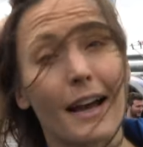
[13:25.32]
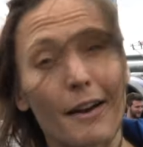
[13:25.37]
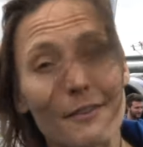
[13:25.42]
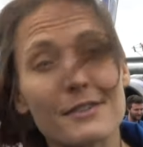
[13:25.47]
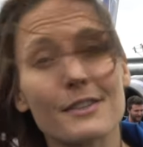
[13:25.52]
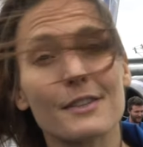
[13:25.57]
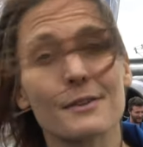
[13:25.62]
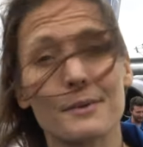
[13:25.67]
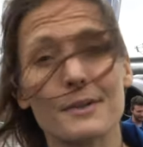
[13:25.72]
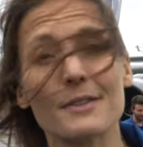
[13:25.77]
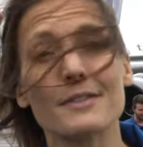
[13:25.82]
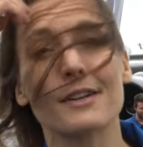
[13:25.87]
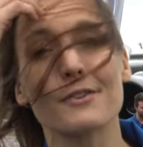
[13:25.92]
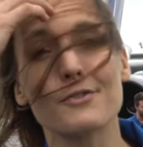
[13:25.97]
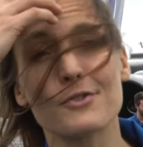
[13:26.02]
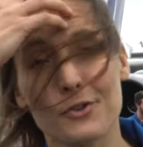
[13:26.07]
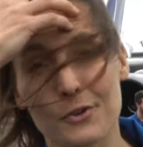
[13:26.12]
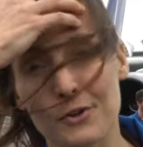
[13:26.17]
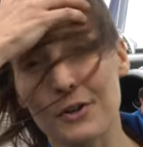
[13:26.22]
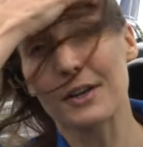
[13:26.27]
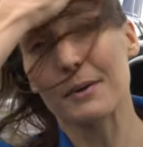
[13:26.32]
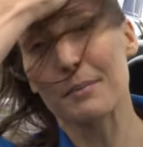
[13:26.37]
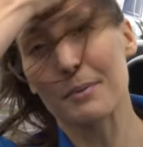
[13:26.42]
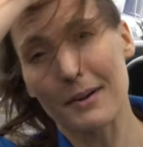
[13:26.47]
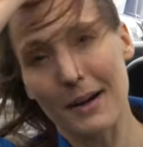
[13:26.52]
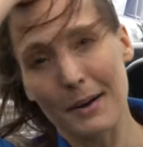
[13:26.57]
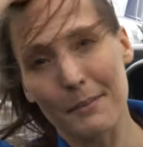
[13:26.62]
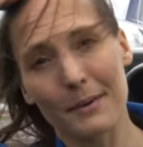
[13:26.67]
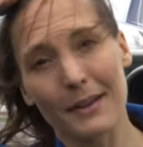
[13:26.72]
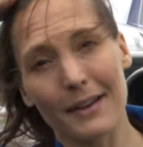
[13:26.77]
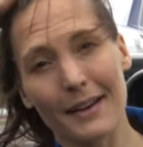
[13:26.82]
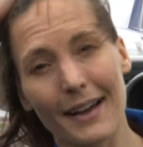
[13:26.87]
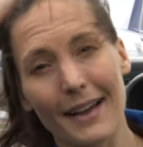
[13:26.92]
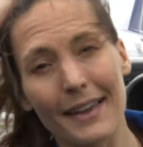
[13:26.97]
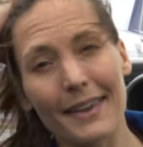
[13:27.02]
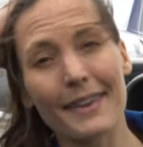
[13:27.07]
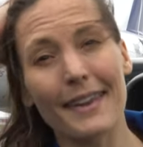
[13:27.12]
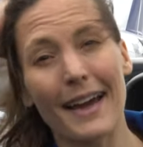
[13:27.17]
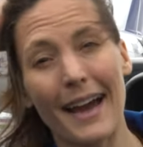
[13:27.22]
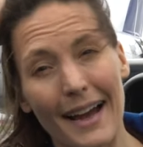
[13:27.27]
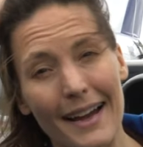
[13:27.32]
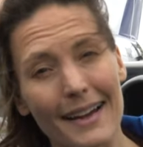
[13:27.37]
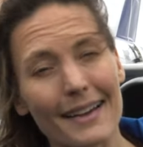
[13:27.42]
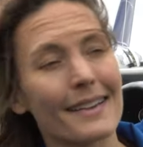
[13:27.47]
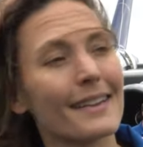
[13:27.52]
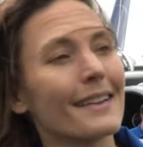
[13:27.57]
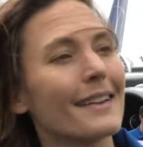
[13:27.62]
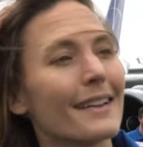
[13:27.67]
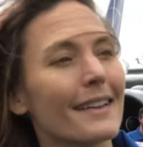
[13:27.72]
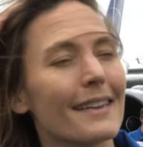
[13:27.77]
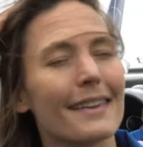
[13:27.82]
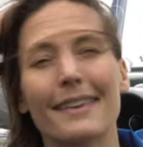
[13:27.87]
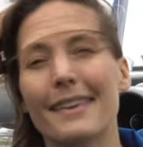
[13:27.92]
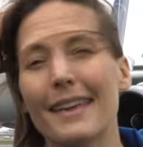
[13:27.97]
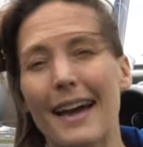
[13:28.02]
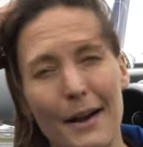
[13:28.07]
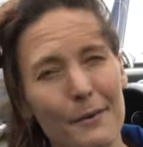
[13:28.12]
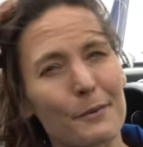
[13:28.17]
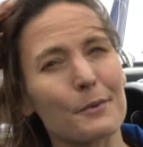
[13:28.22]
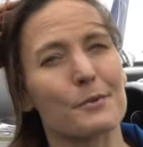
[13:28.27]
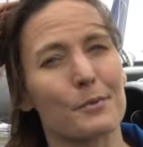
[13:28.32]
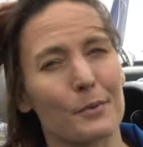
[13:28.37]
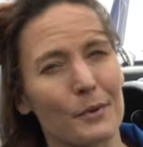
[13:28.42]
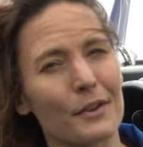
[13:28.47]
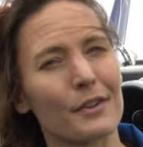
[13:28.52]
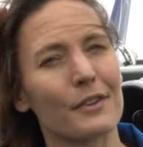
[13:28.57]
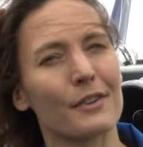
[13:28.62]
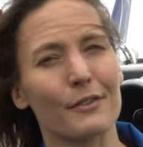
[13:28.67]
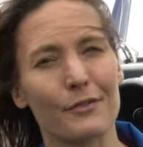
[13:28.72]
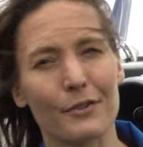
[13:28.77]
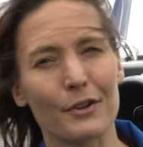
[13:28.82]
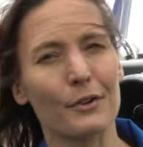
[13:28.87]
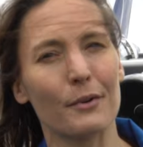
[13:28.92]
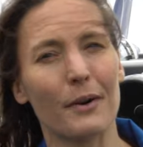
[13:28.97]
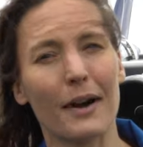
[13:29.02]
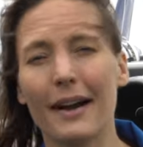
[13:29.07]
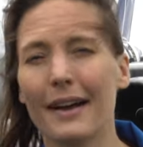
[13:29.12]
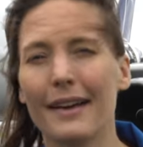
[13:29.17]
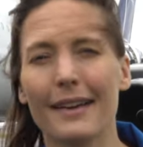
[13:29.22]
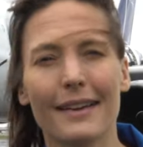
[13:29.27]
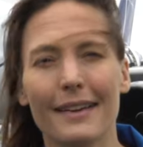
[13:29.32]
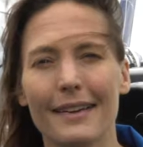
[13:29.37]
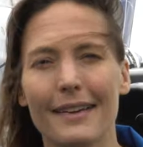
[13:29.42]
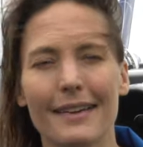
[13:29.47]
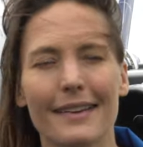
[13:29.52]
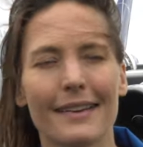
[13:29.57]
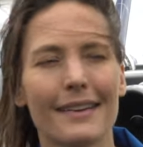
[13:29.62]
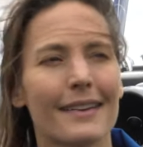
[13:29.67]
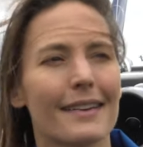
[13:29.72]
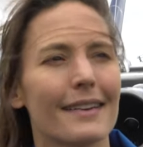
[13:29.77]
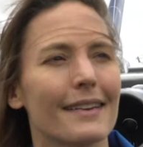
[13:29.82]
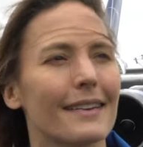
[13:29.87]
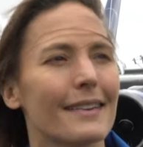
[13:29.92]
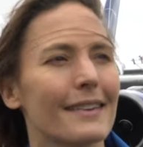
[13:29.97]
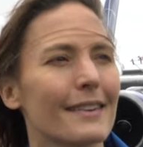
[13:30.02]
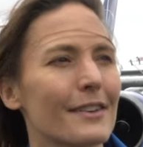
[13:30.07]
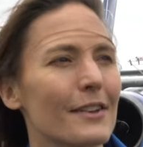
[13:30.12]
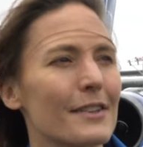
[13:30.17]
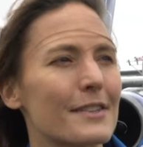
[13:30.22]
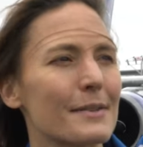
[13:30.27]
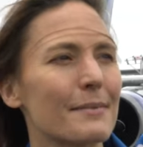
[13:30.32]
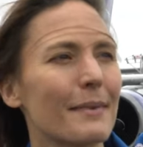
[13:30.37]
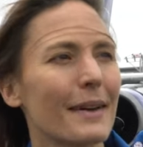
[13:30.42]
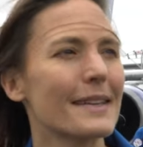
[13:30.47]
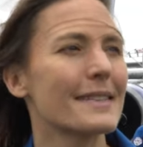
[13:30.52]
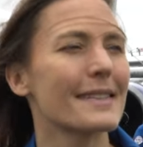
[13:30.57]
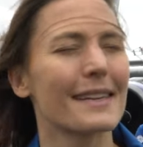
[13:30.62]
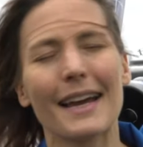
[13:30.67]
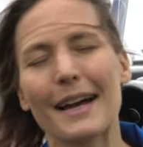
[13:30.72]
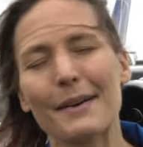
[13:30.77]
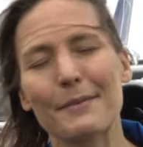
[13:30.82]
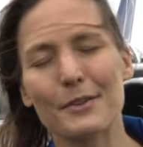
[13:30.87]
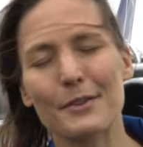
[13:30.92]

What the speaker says: out of the window drawing a parabola, and that was worth the view. It's amazing how